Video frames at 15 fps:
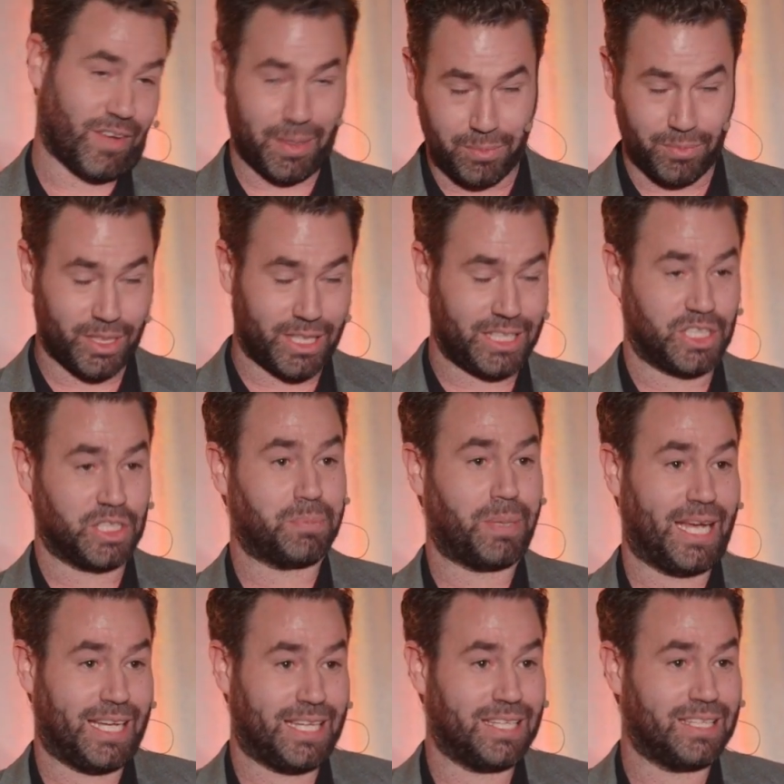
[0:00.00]
I'm really just
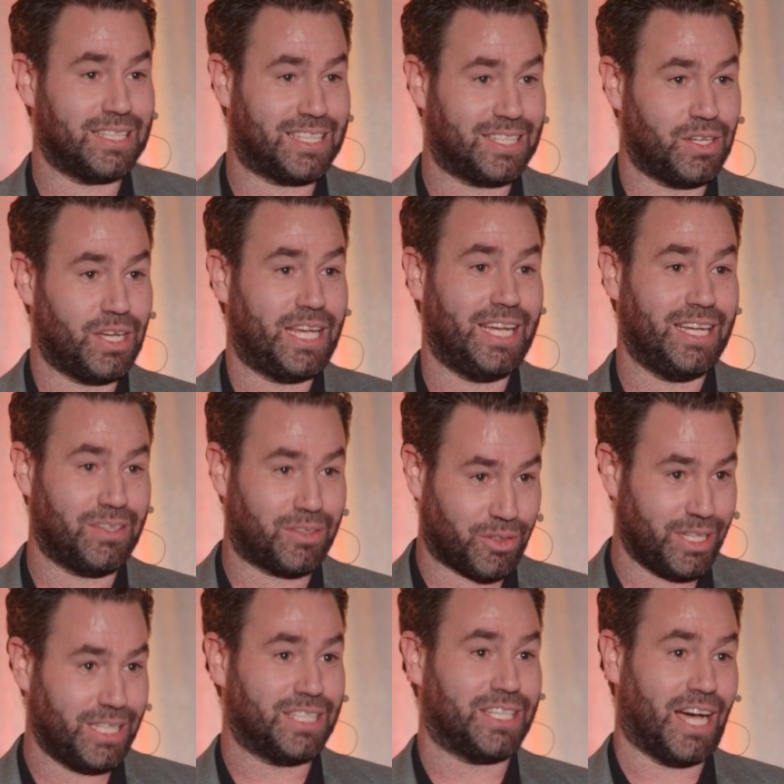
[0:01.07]
paying
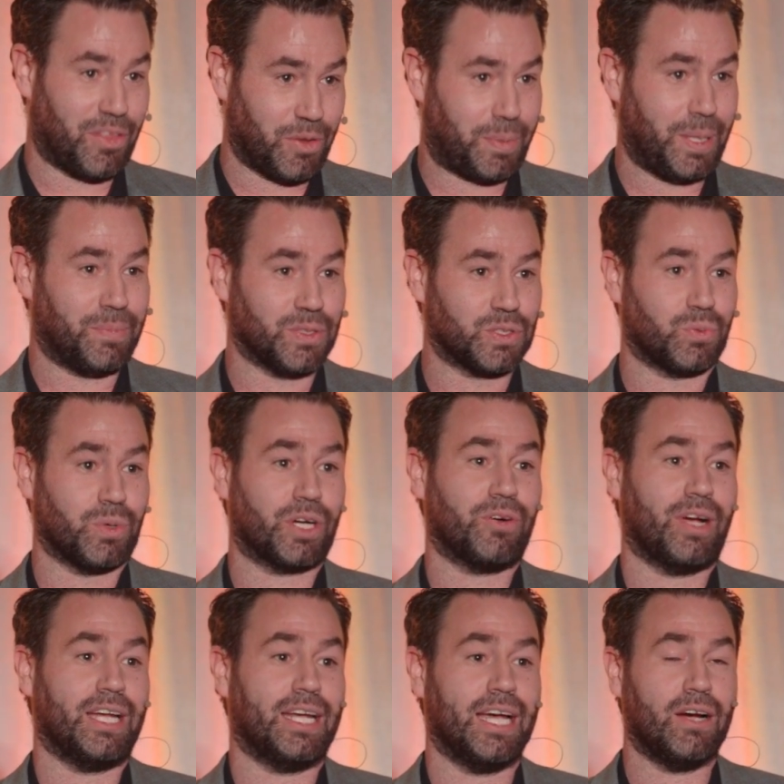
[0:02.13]
heed to other people's
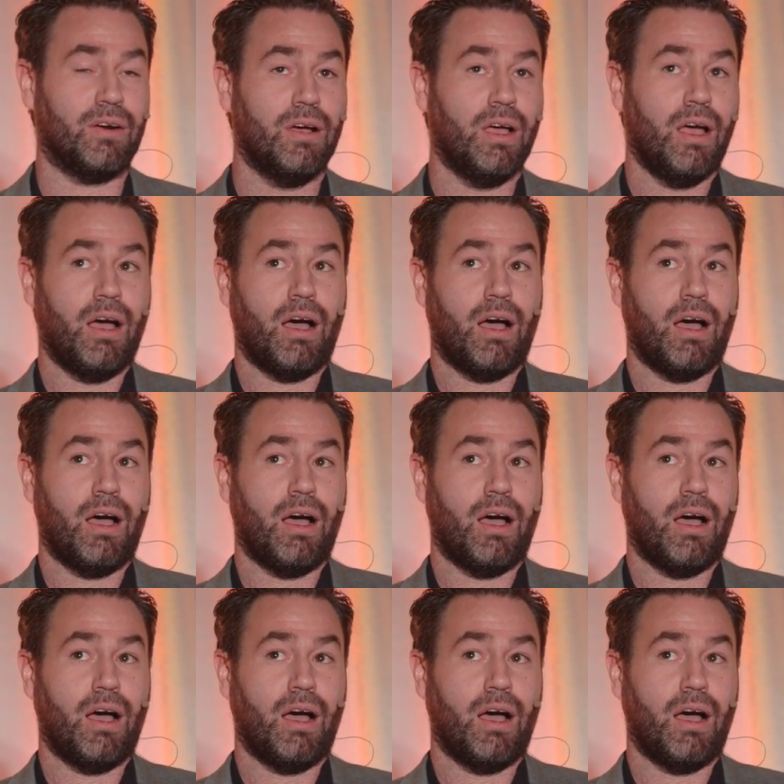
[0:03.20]
work right now.